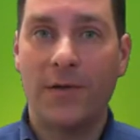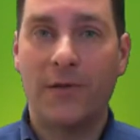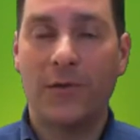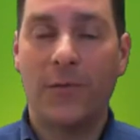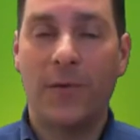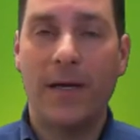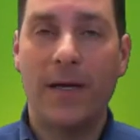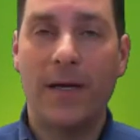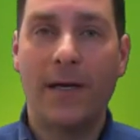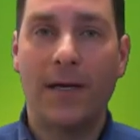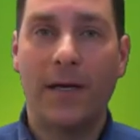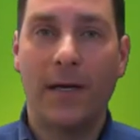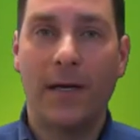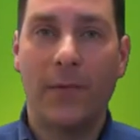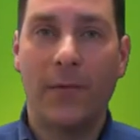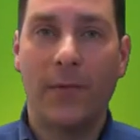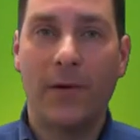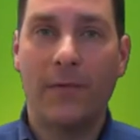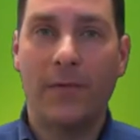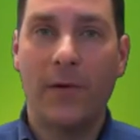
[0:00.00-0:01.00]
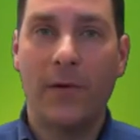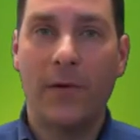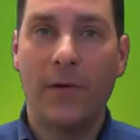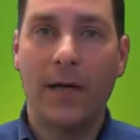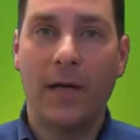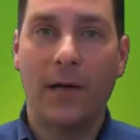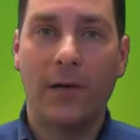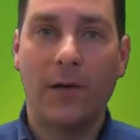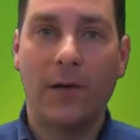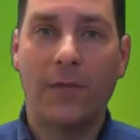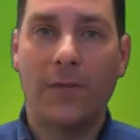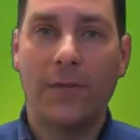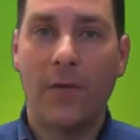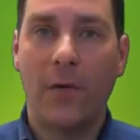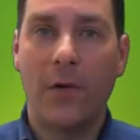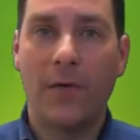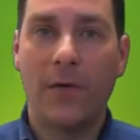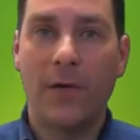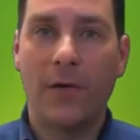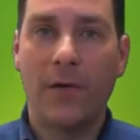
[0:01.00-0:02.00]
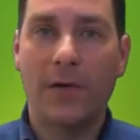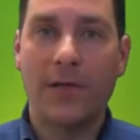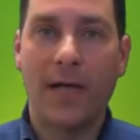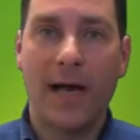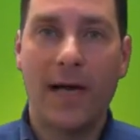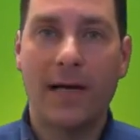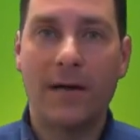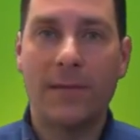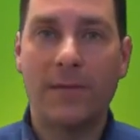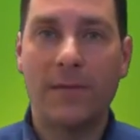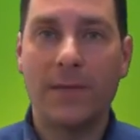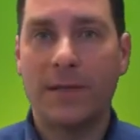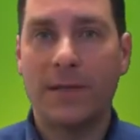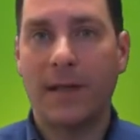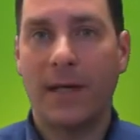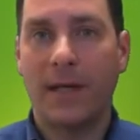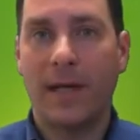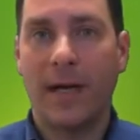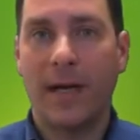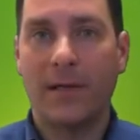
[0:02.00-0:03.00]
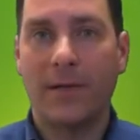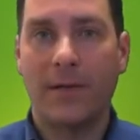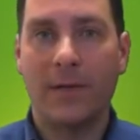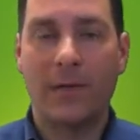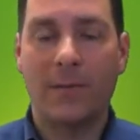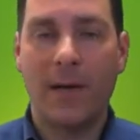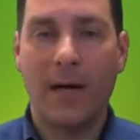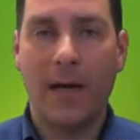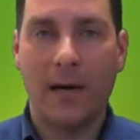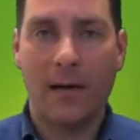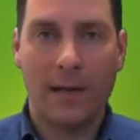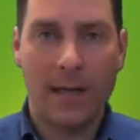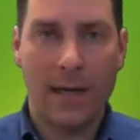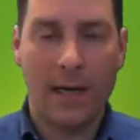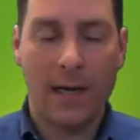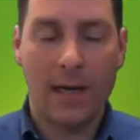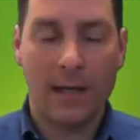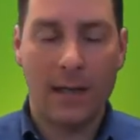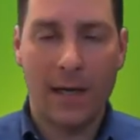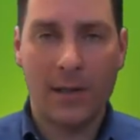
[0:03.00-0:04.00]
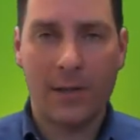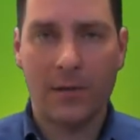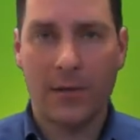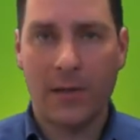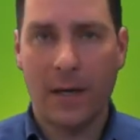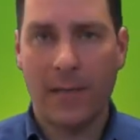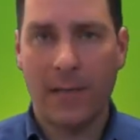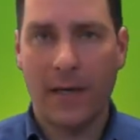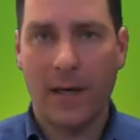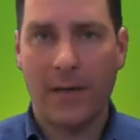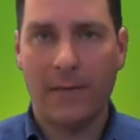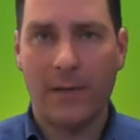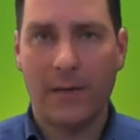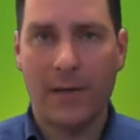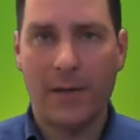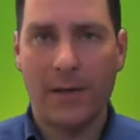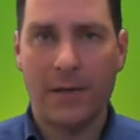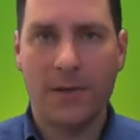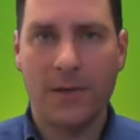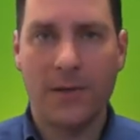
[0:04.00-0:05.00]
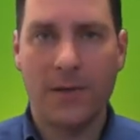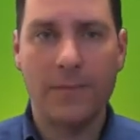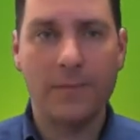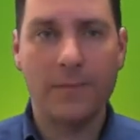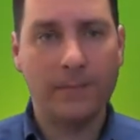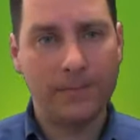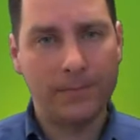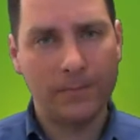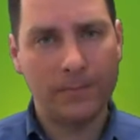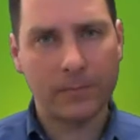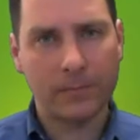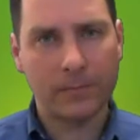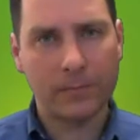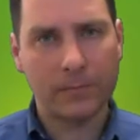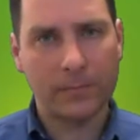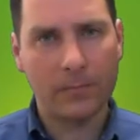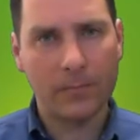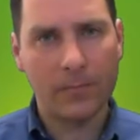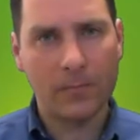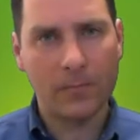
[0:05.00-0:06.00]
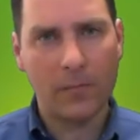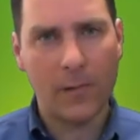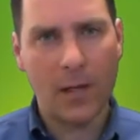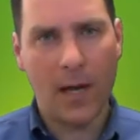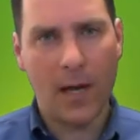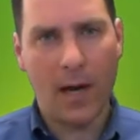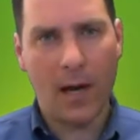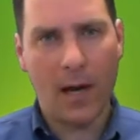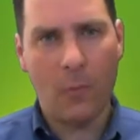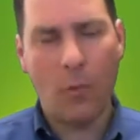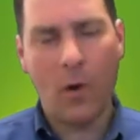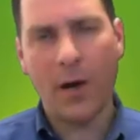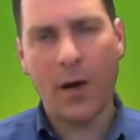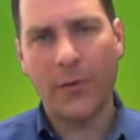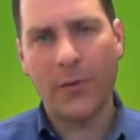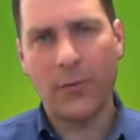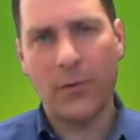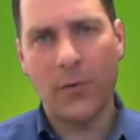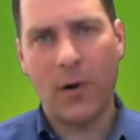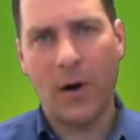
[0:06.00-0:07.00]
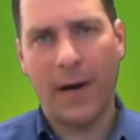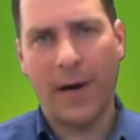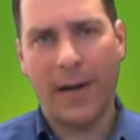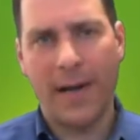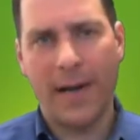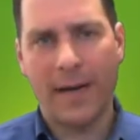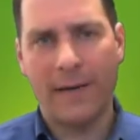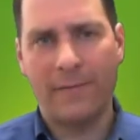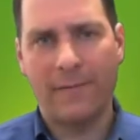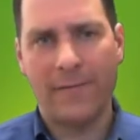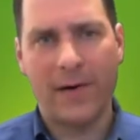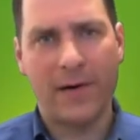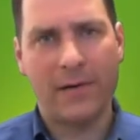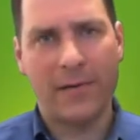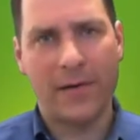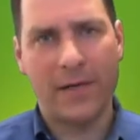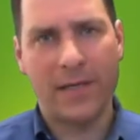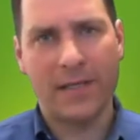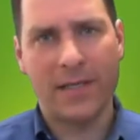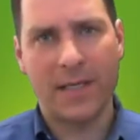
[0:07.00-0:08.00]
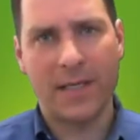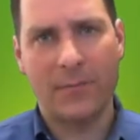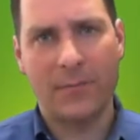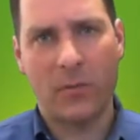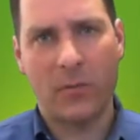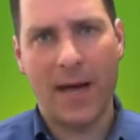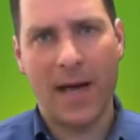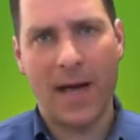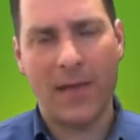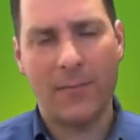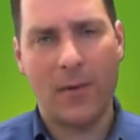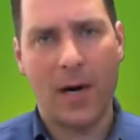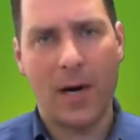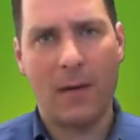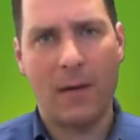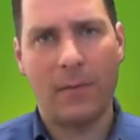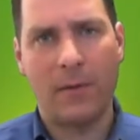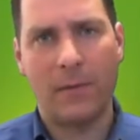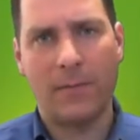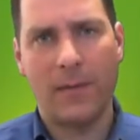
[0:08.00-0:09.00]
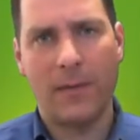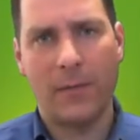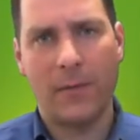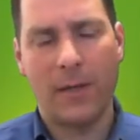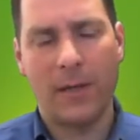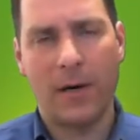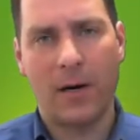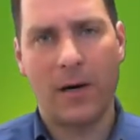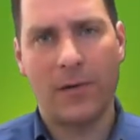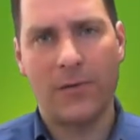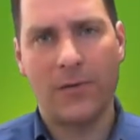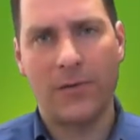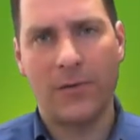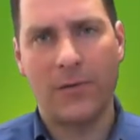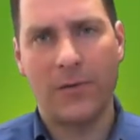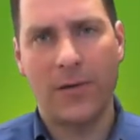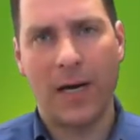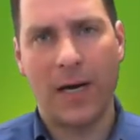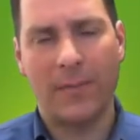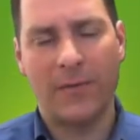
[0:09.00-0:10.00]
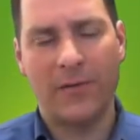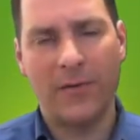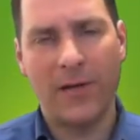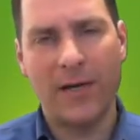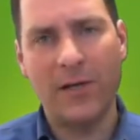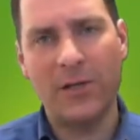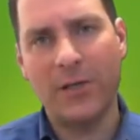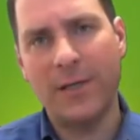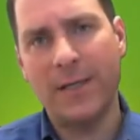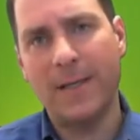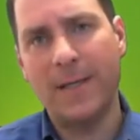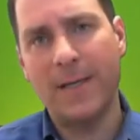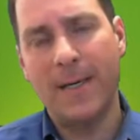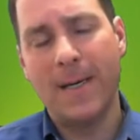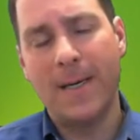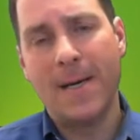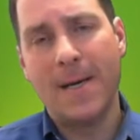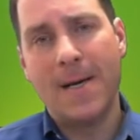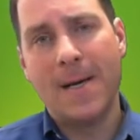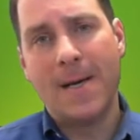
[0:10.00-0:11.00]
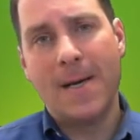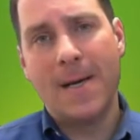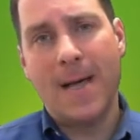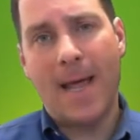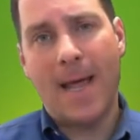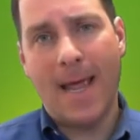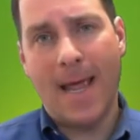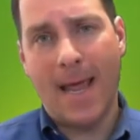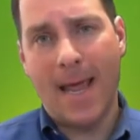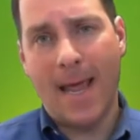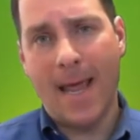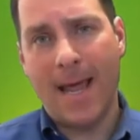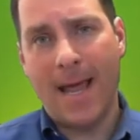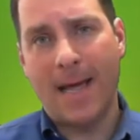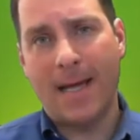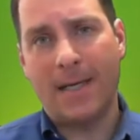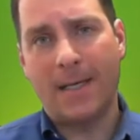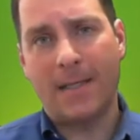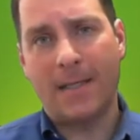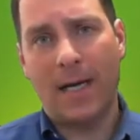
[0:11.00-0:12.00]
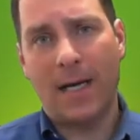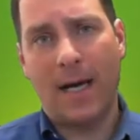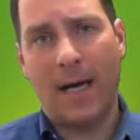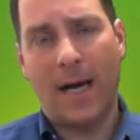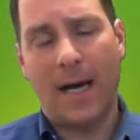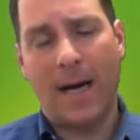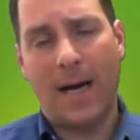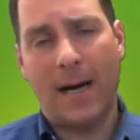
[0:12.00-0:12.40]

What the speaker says: this week in review. Again, look for those items that I told you about. A lecture coming up very soon. A walkthrough on a very, very simple math problem in regards to compensation. And